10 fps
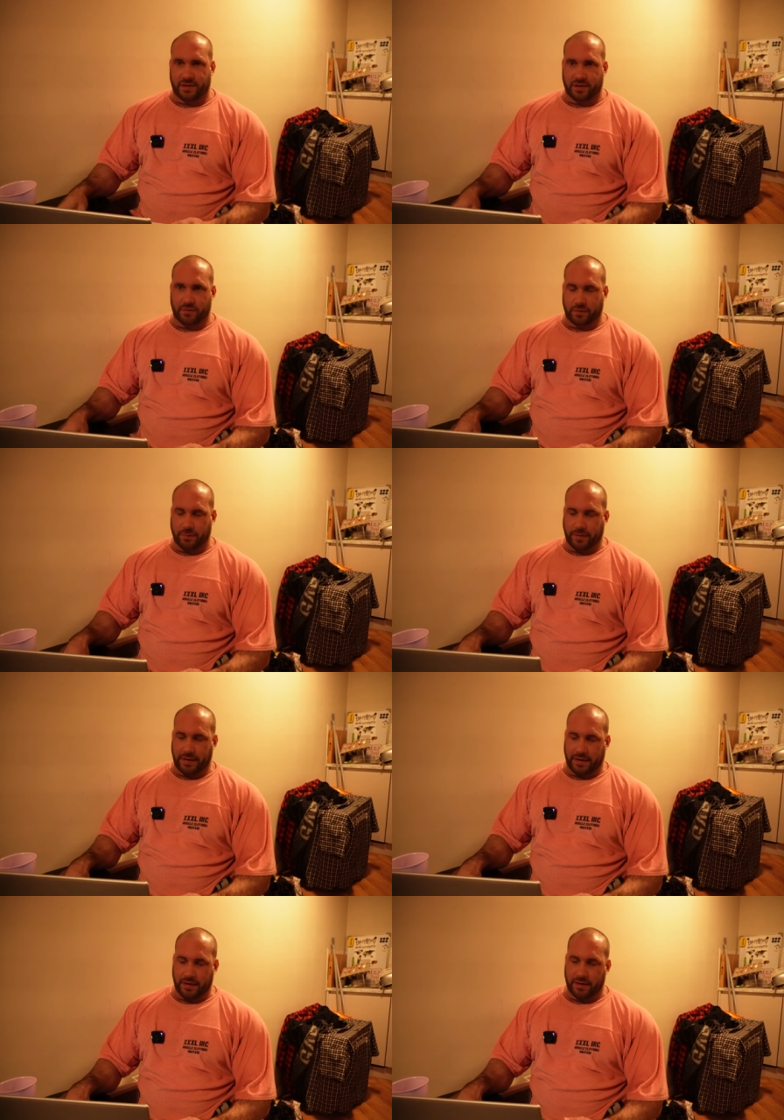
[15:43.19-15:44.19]
I thought it'd
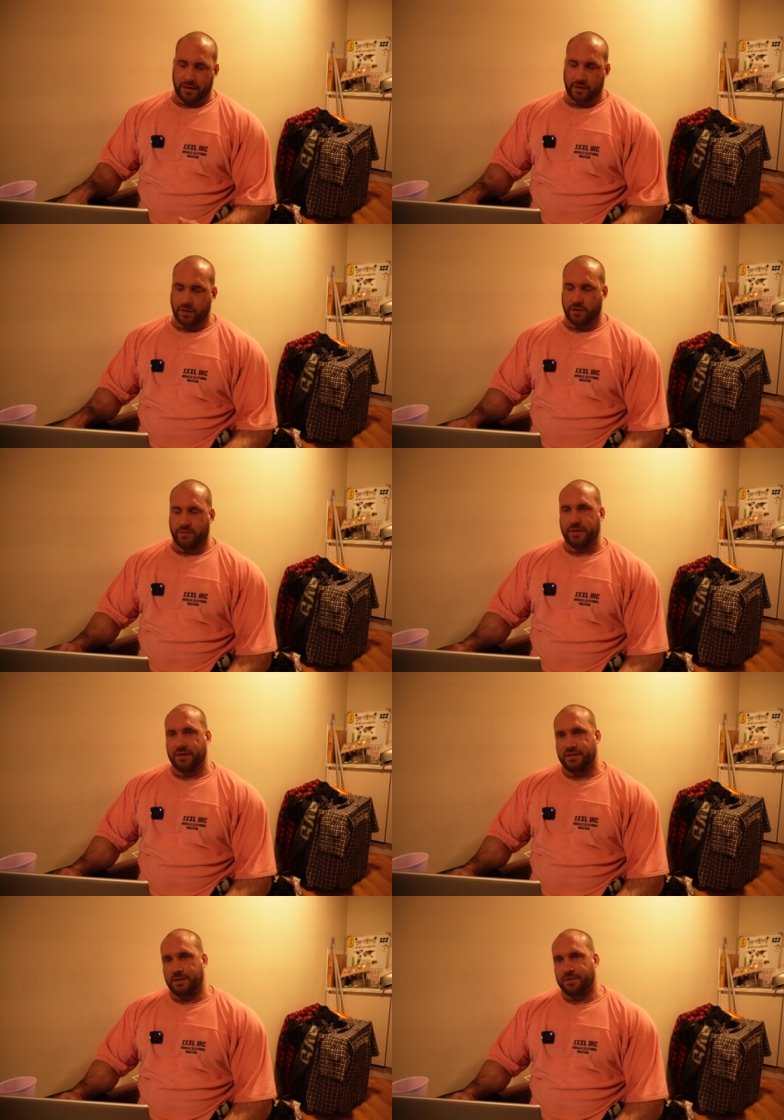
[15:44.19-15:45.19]
be good for
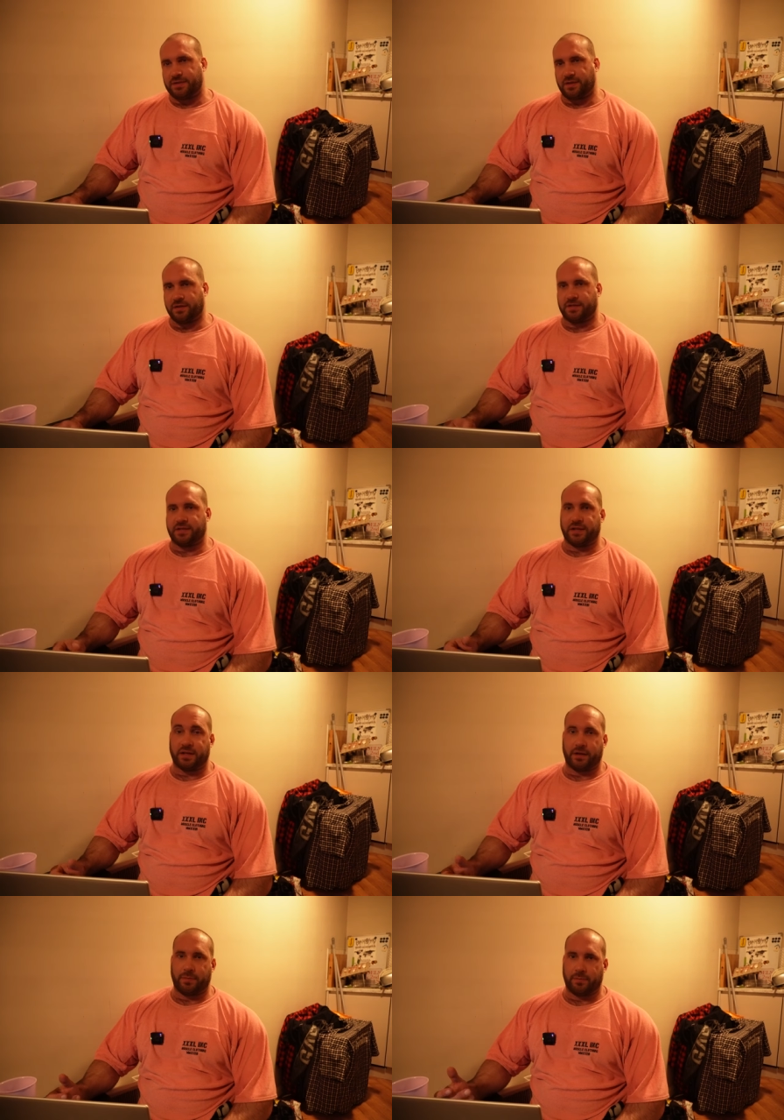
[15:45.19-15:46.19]
this episode to take
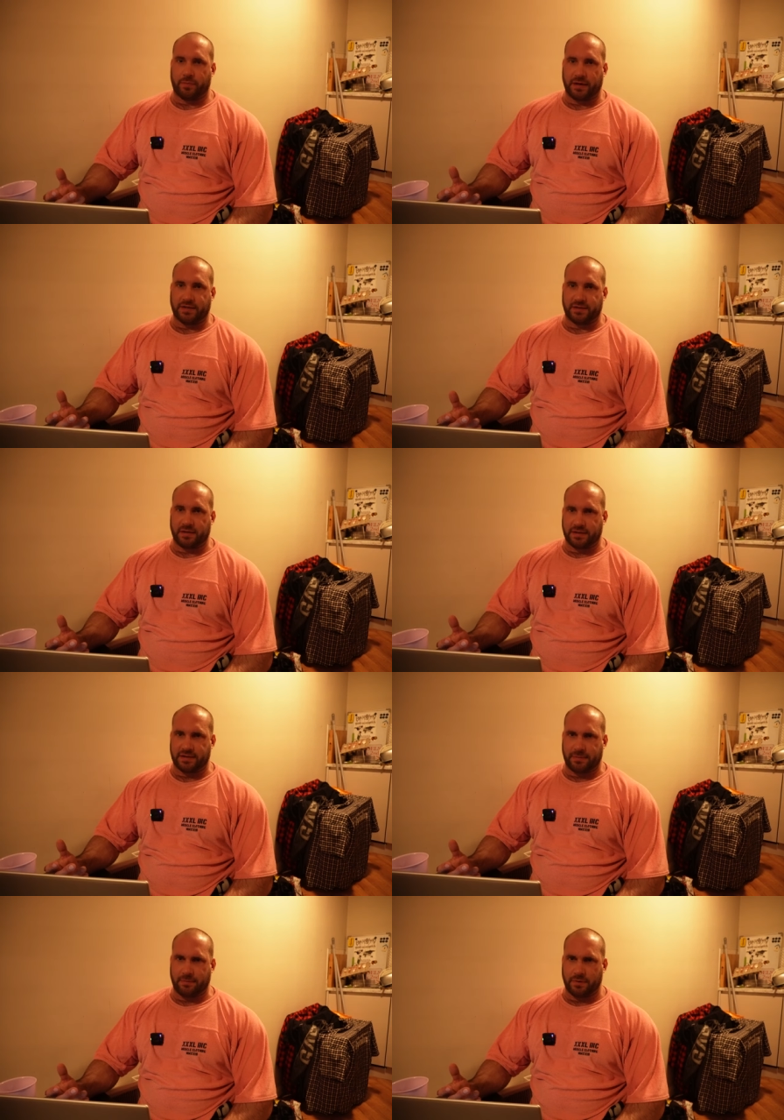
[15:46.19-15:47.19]
a couple of practical
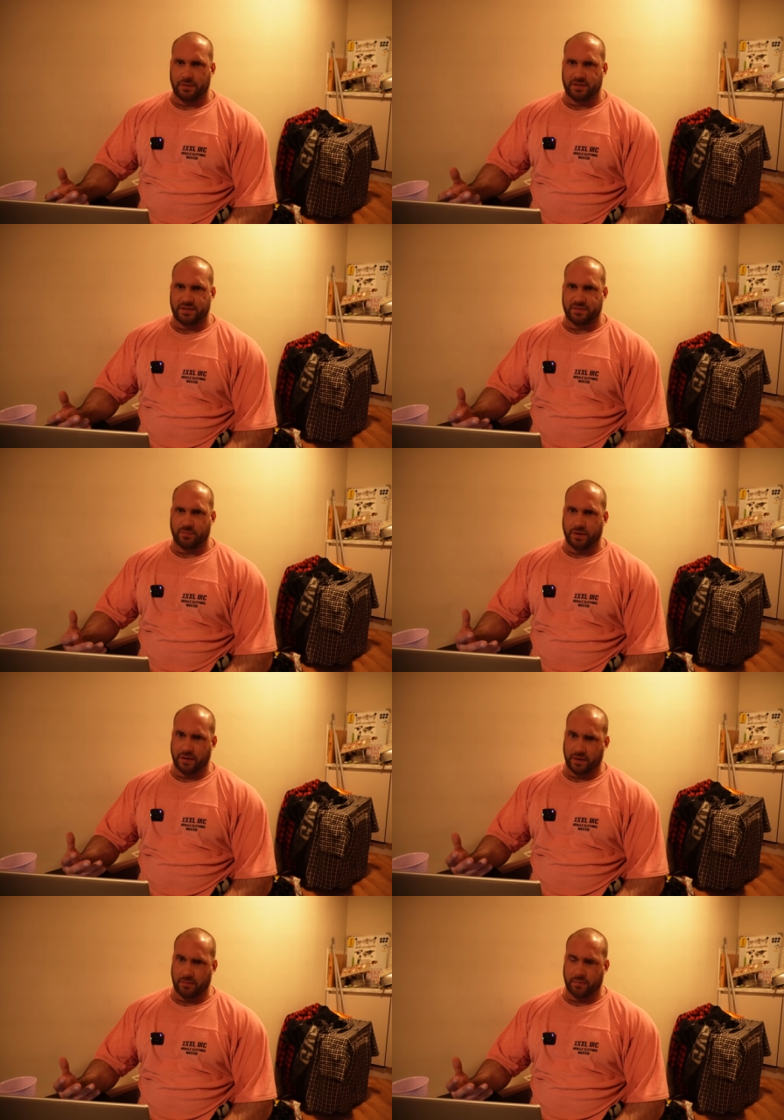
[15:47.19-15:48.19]
examples with
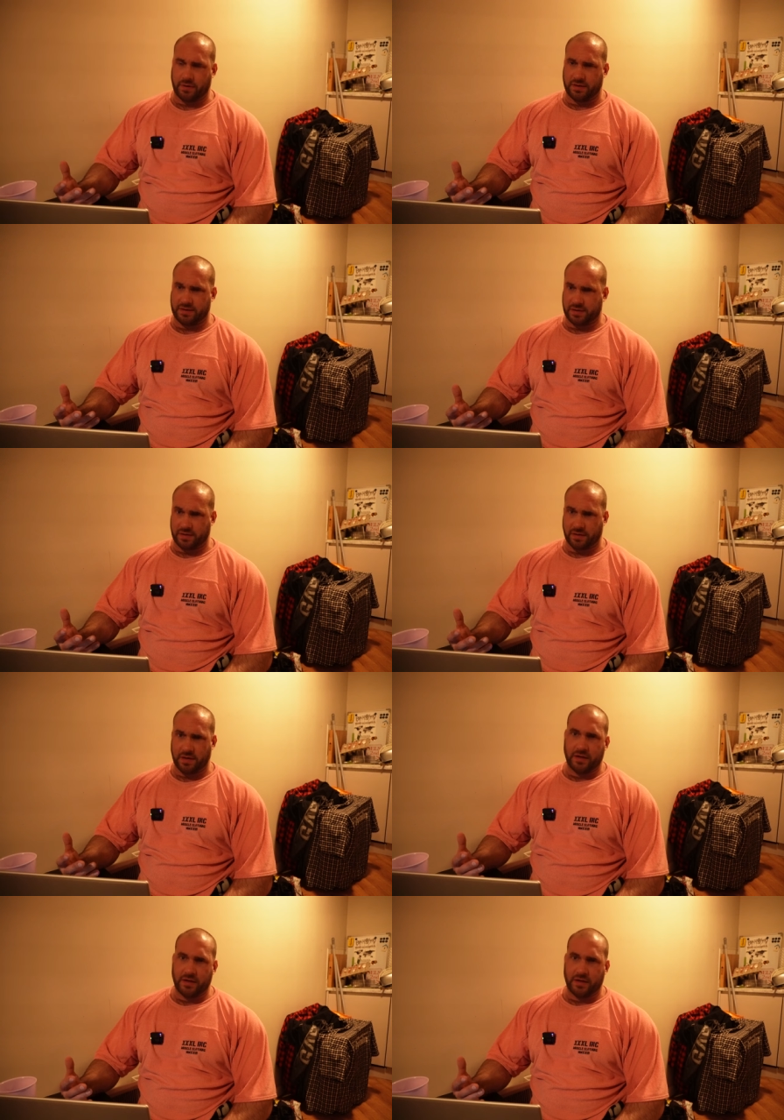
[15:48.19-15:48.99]
the numbers and